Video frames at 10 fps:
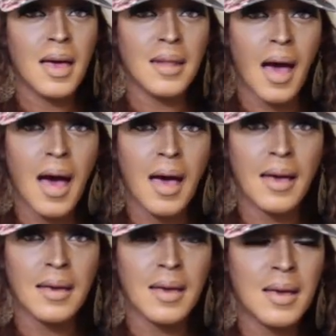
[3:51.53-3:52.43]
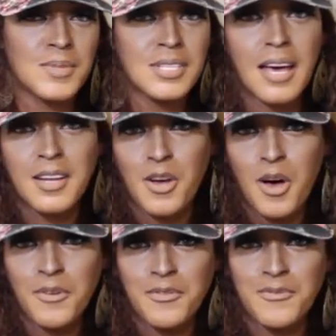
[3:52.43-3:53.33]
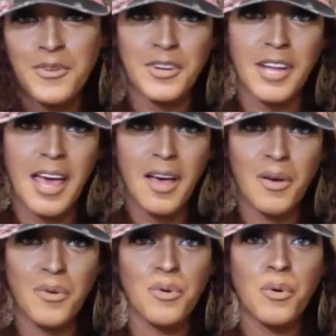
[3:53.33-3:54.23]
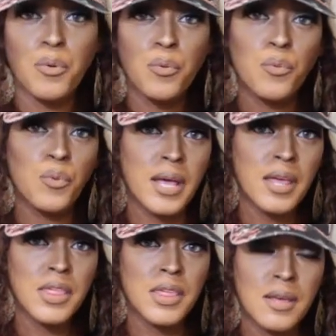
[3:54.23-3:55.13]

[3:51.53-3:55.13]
and I am signing off for now with